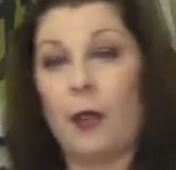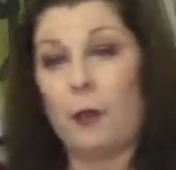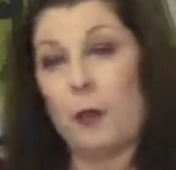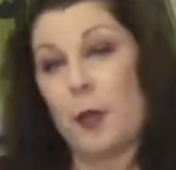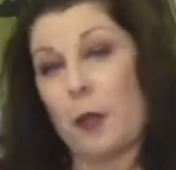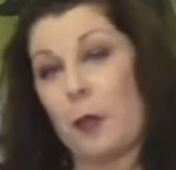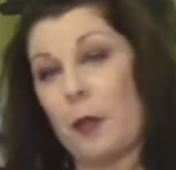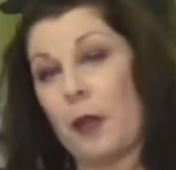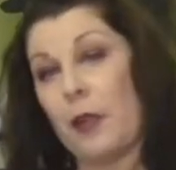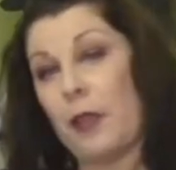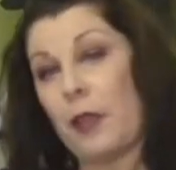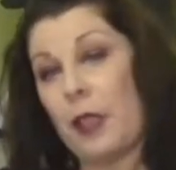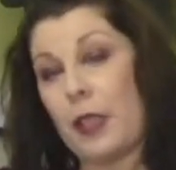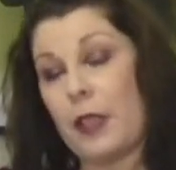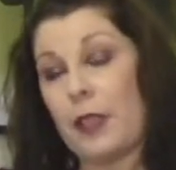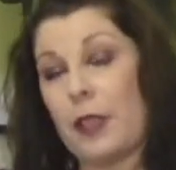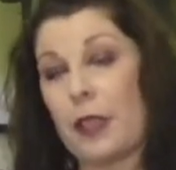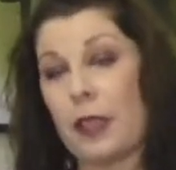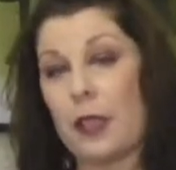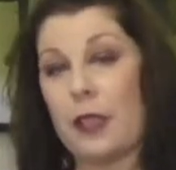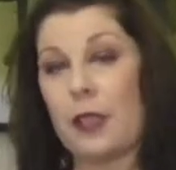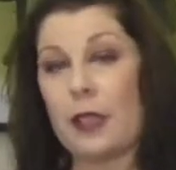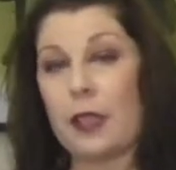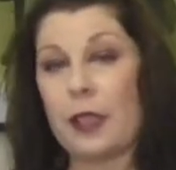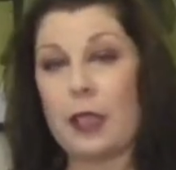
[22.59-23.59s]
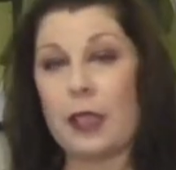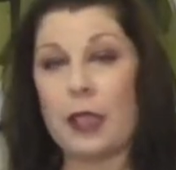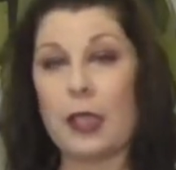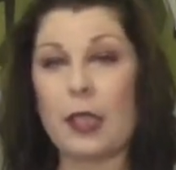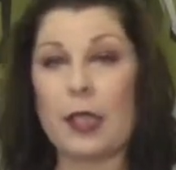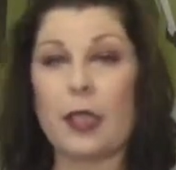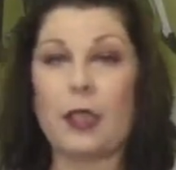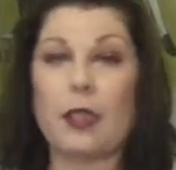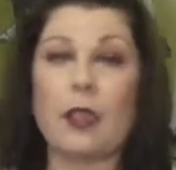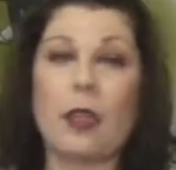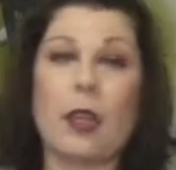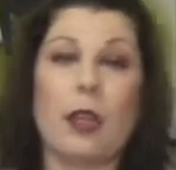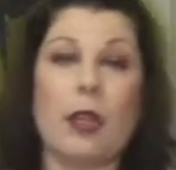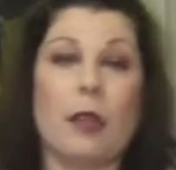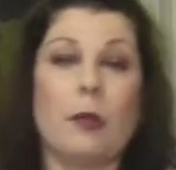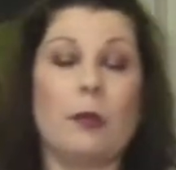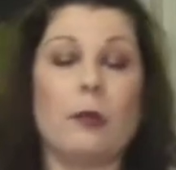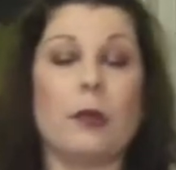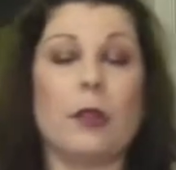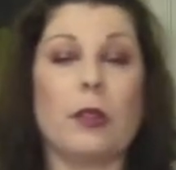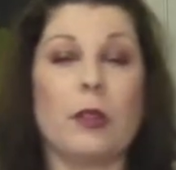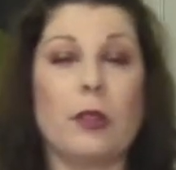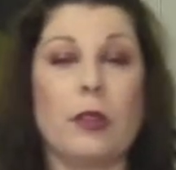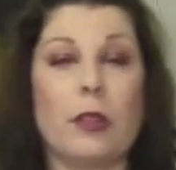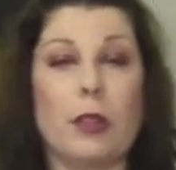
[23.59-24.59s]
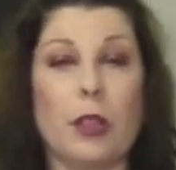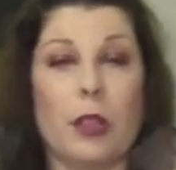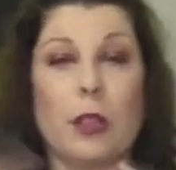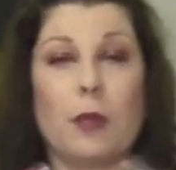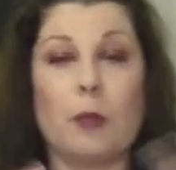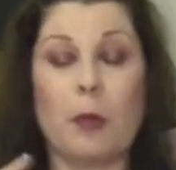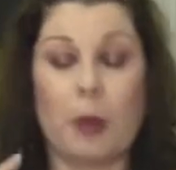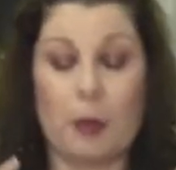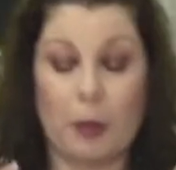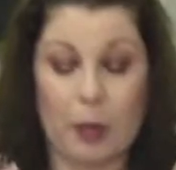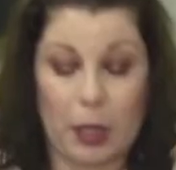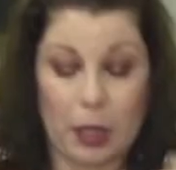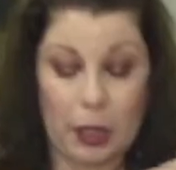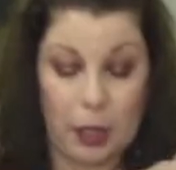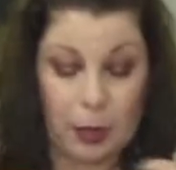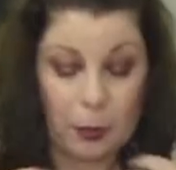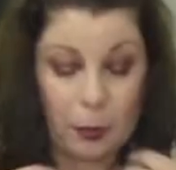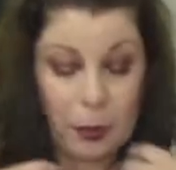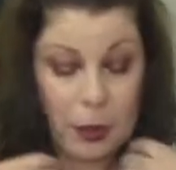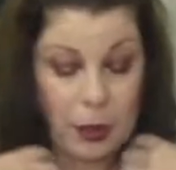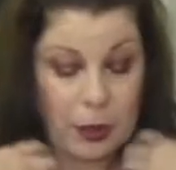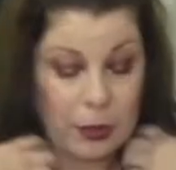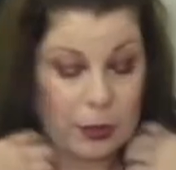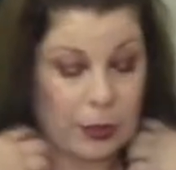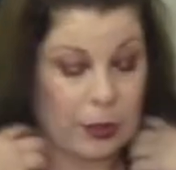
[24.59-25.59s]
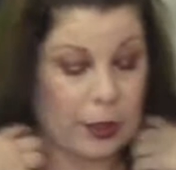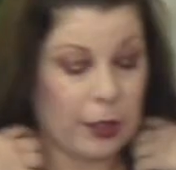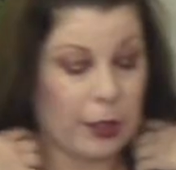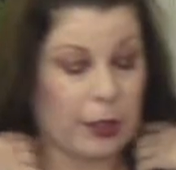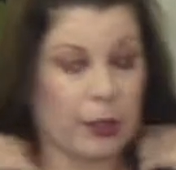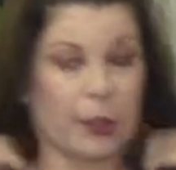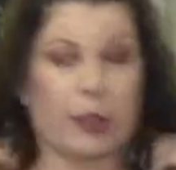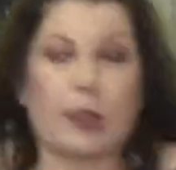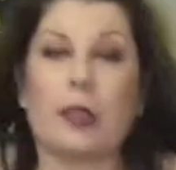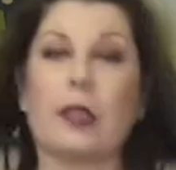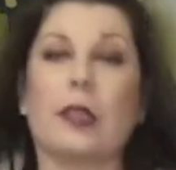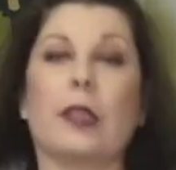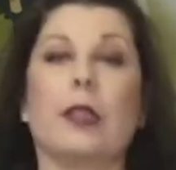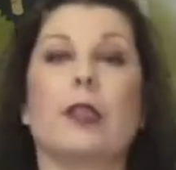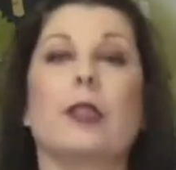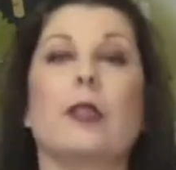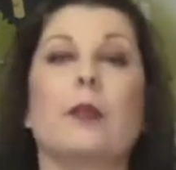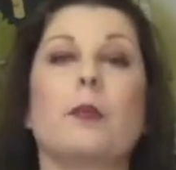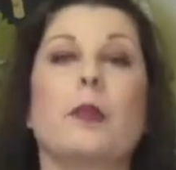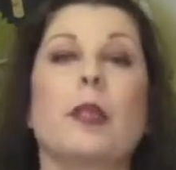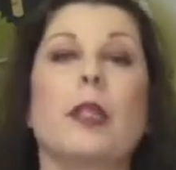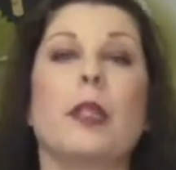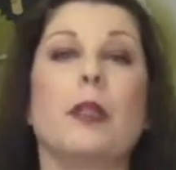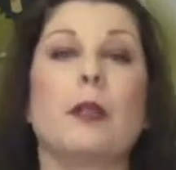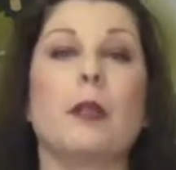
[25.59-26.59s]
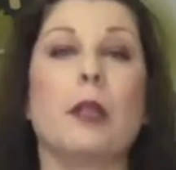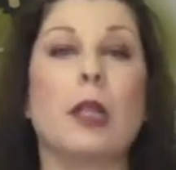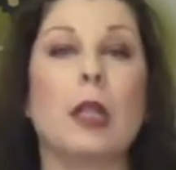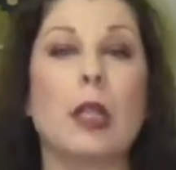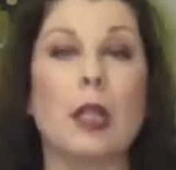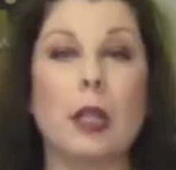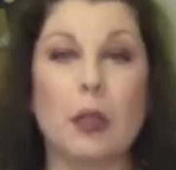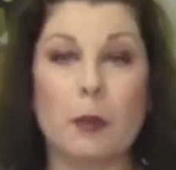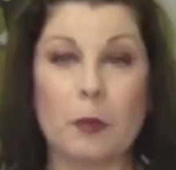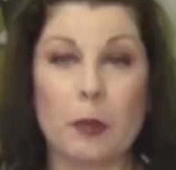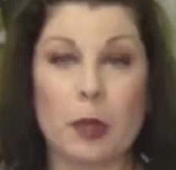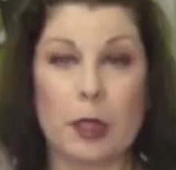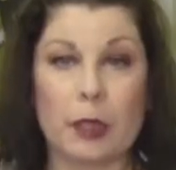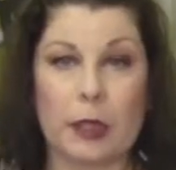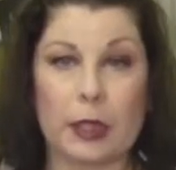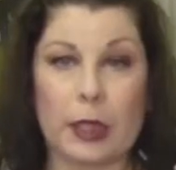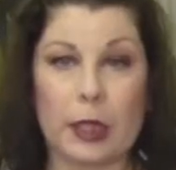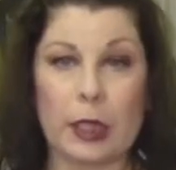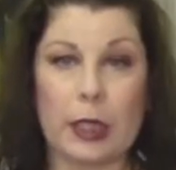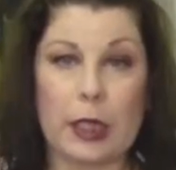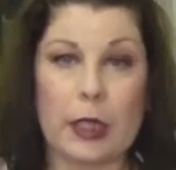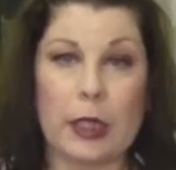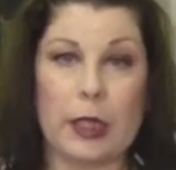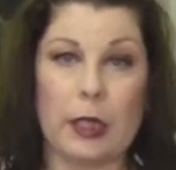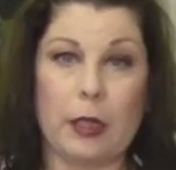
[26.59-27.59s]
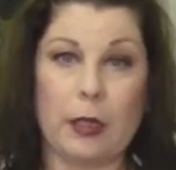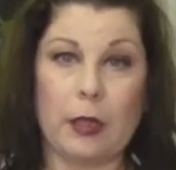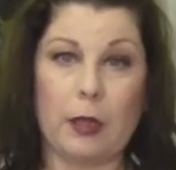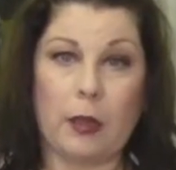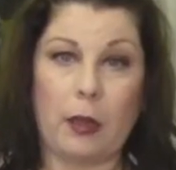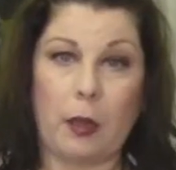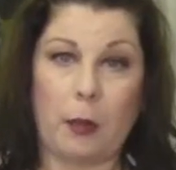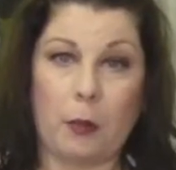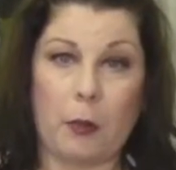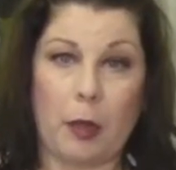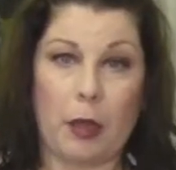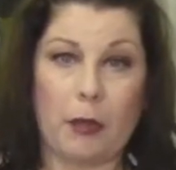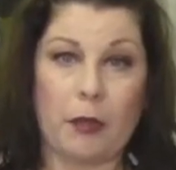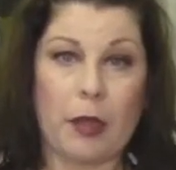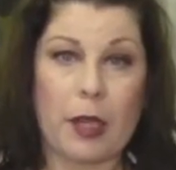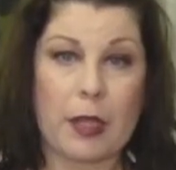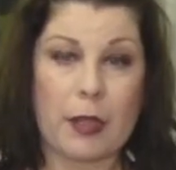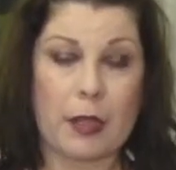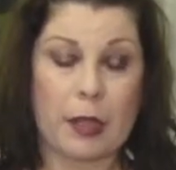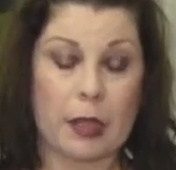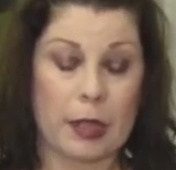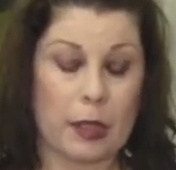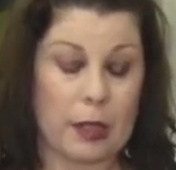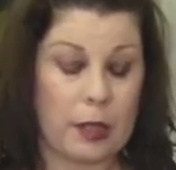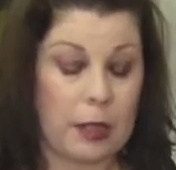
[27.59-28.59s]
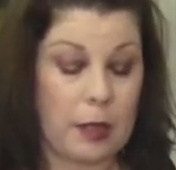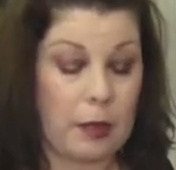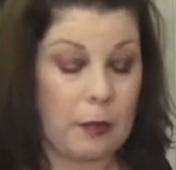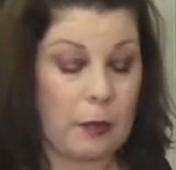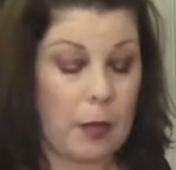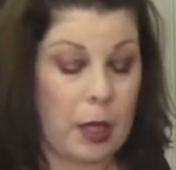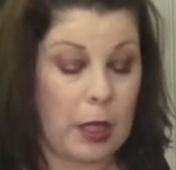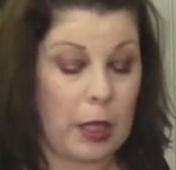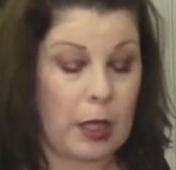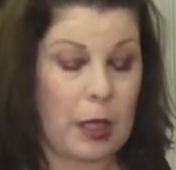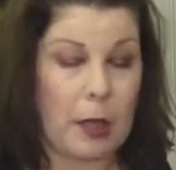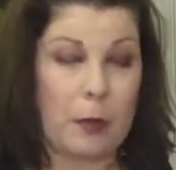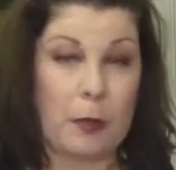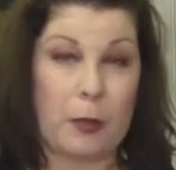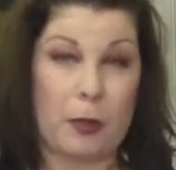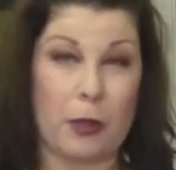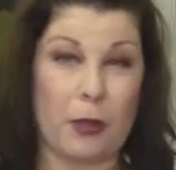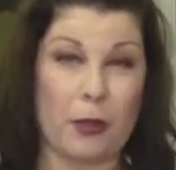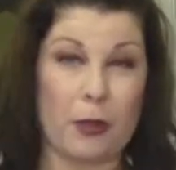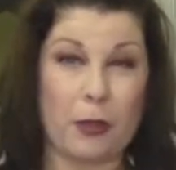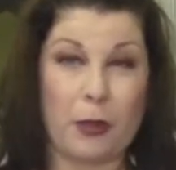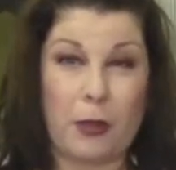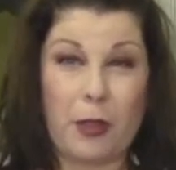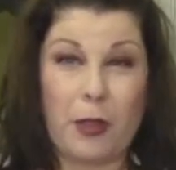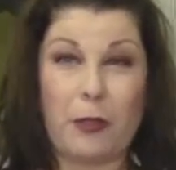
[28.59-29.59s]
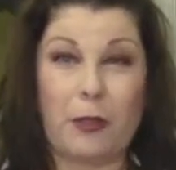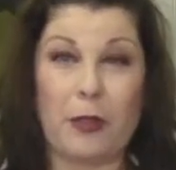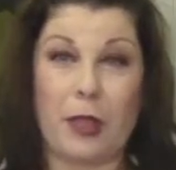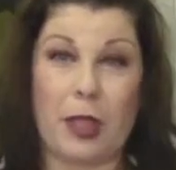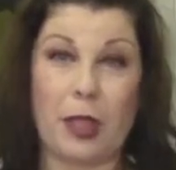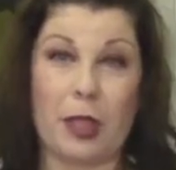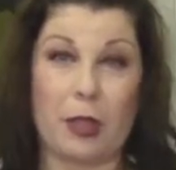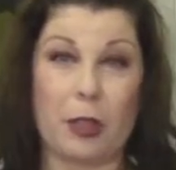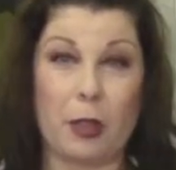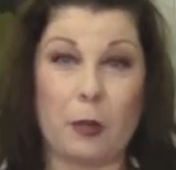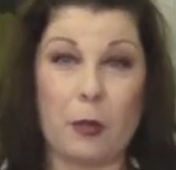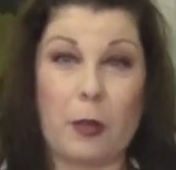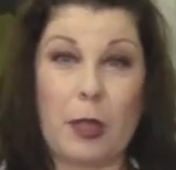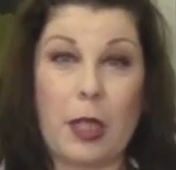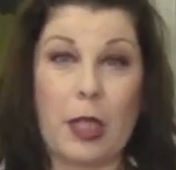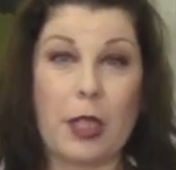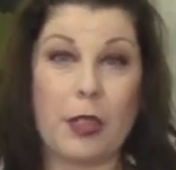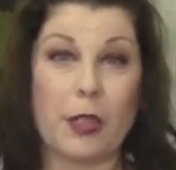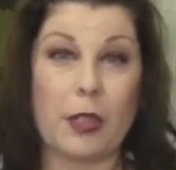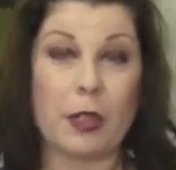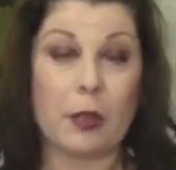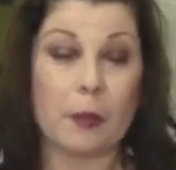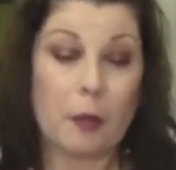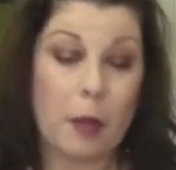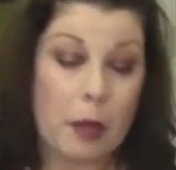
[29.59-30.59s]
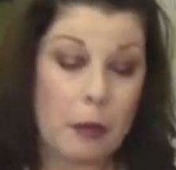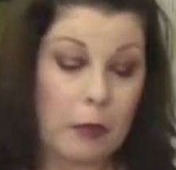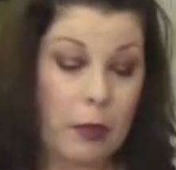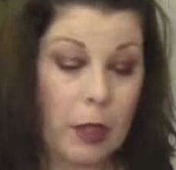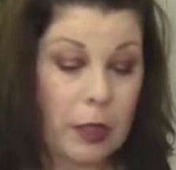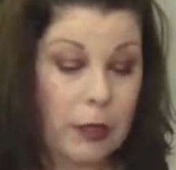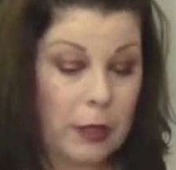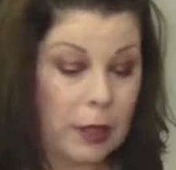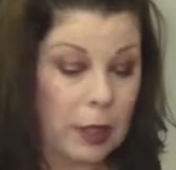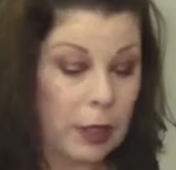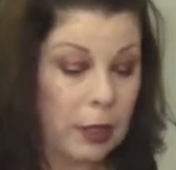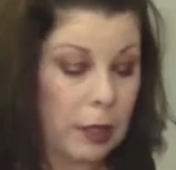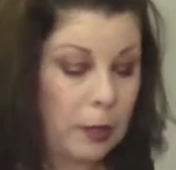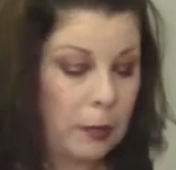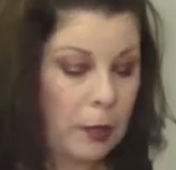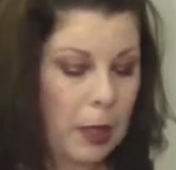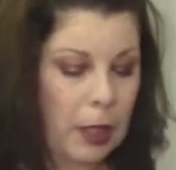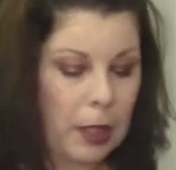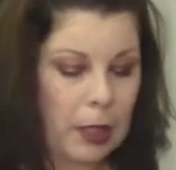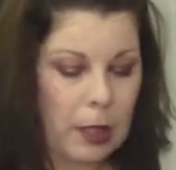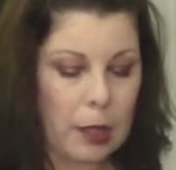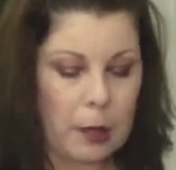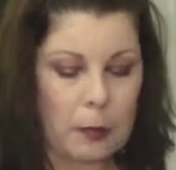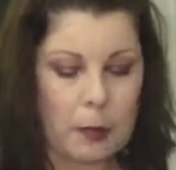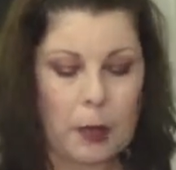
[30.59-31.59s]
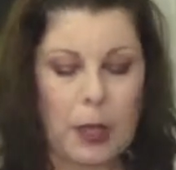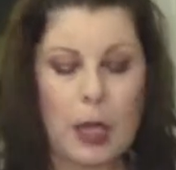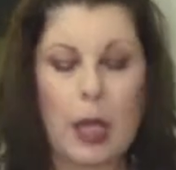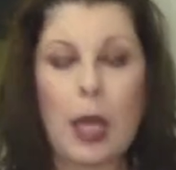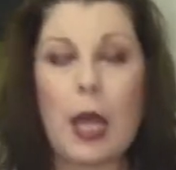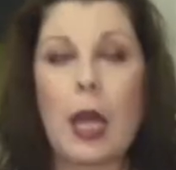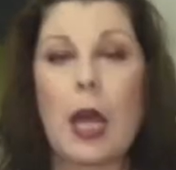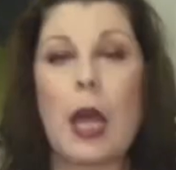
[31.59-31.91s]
I'm in my Redskins gear. I will show you my makeup here in just a little bit because I did my Redskins makeup or sort of an interpretation of my Redskins makeup.